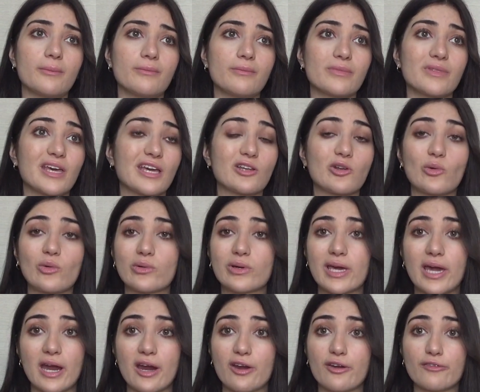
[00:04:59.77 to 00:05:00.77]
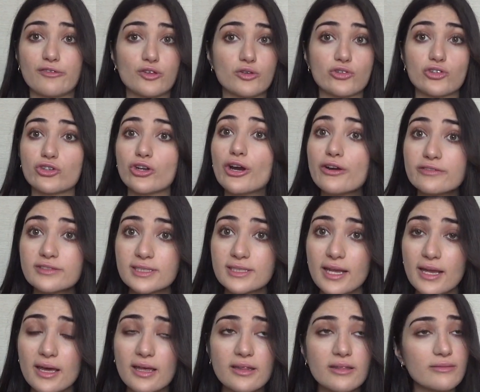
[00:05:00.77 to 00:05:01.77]
They don't care if you starve to
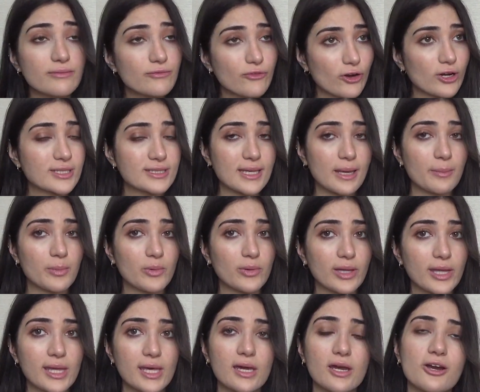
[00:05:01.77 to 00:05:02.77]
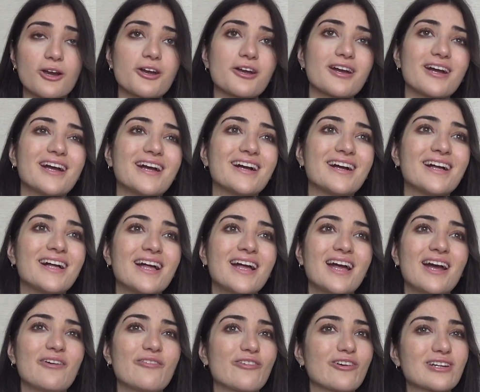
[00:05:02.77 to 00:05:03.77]
death, for example here,
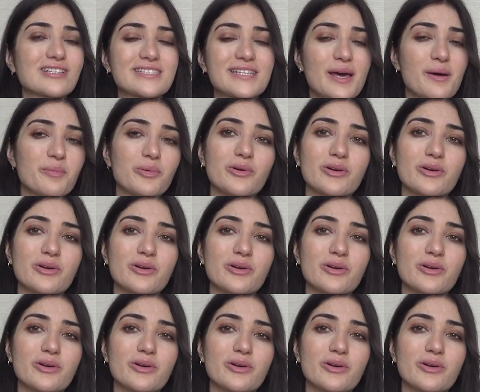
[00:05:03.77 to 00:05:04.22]
for example